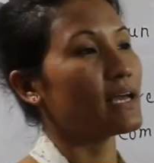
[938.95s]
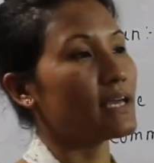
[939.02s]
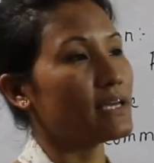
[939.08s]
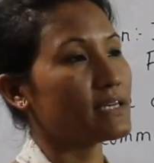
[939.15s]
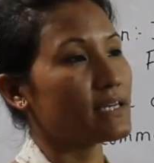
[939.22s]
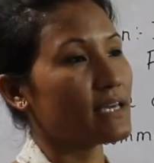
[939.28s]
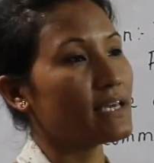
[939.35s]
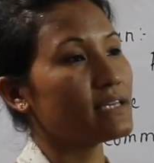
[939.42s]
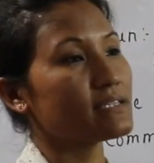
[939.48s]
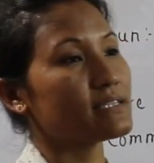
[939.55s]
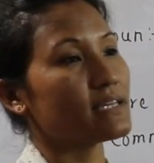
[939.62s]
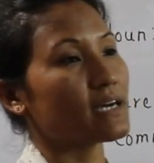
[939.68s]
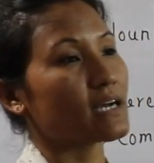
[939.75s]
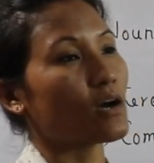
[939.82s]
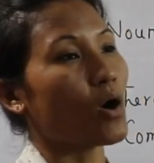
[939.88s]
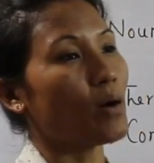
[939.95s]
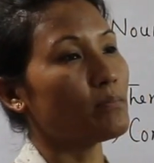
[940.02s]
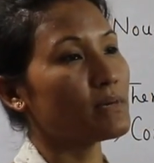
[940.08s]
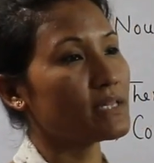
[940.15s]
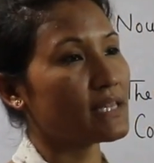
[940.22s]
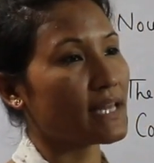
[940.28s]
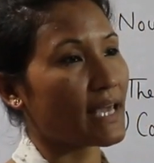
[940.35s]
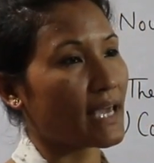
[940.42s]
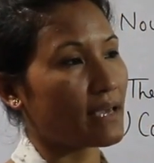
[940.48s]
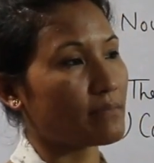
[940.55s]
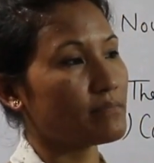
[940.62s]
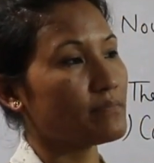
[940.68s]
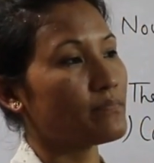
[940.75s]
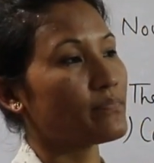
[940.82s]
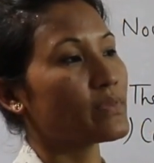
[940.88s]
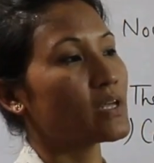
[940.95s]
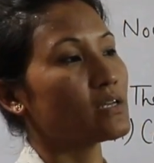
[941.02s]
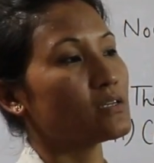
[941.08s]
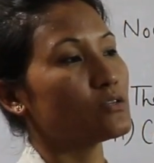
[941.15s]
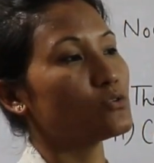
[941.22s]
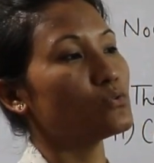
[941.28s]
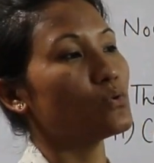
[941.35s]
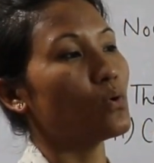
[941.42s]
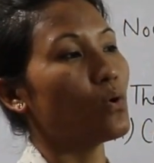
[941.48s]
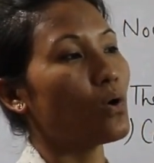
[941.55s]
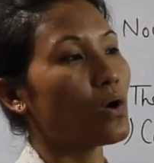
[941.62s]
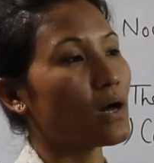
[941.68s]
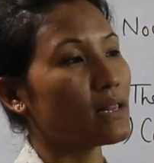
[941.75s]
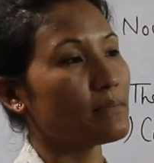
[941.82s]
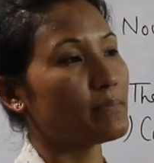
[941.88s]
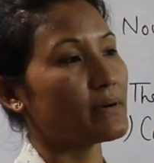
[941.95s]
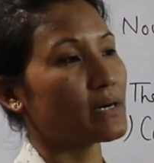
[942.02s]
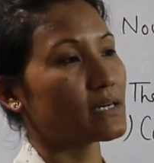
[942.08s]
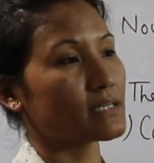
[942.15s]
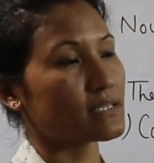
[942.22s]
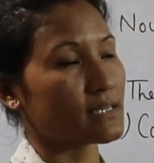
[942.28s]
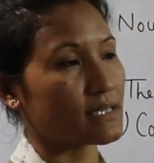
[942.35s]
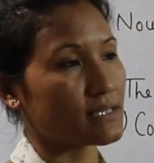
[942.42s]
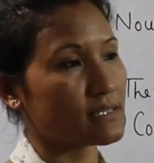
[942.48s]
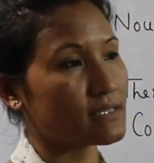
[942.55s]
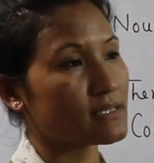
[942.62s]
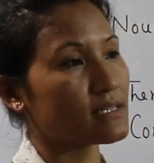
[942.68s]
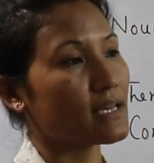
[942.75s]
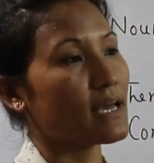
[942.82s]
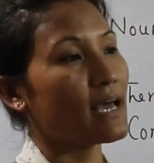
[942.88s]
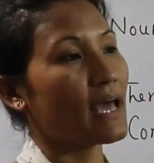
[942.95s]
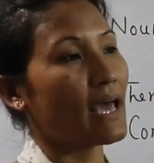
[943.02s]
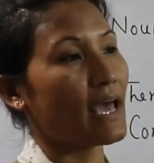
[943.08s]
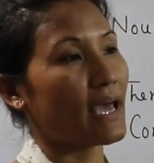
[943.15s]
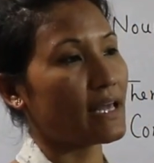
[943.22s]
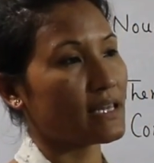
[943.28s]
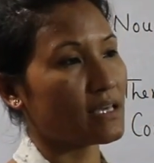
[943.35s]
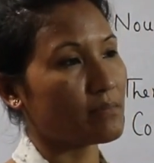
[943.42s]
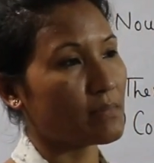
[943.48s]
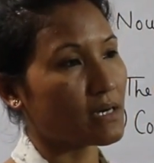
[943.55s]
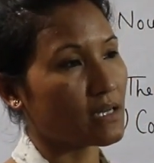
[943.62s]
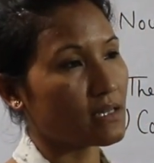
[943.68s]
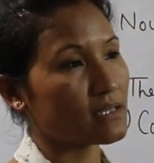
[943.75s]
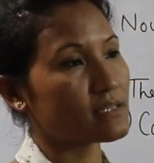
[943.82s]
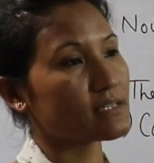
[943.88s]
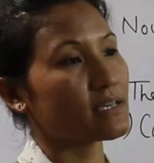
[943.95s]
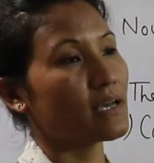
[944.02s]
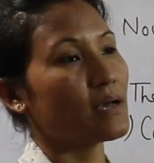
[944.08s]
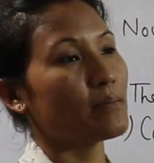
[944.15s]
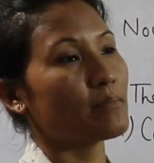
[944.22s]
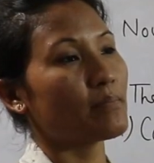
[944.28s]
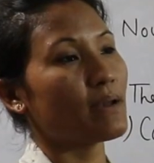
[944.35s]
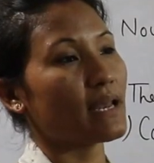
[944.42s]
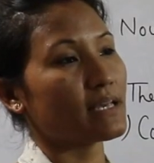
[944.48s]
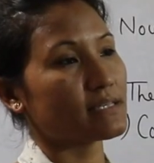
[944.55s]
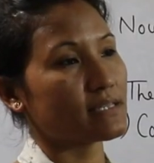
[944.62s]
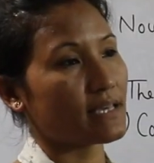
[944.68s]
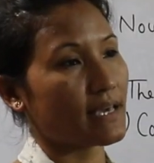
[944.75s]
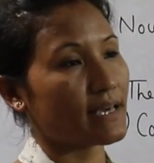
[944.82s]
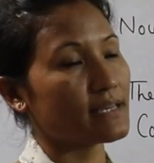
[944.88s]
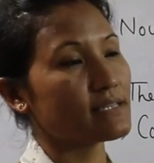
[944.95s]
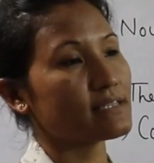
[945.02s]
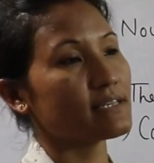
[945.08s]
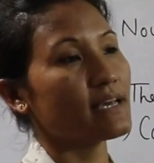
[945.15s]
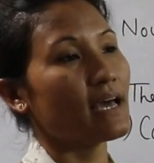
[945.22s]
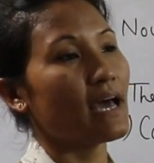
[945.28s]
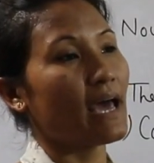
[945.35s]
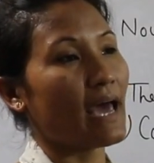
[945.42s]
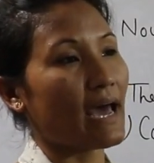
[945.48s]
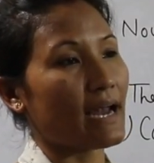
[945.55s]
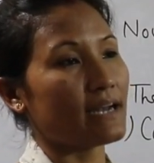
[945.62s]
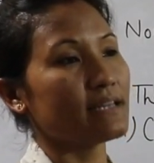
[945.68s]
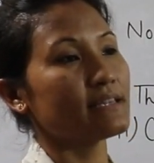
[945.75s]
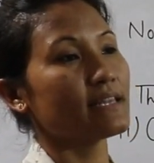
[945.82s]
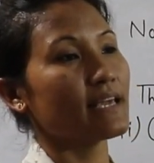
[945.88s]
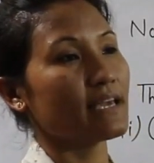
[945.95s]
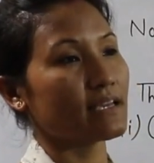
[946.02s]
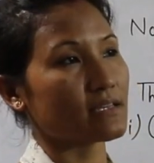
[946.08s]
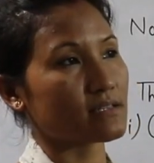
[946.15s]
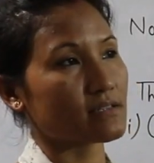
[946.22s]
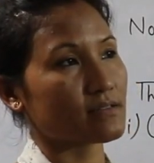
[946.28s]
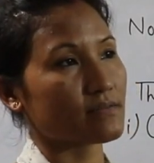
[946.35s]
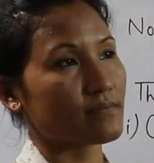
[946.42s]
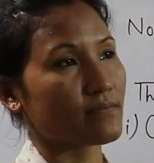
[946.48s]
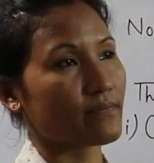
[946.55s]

It is the common name to all persons, animals, places and things.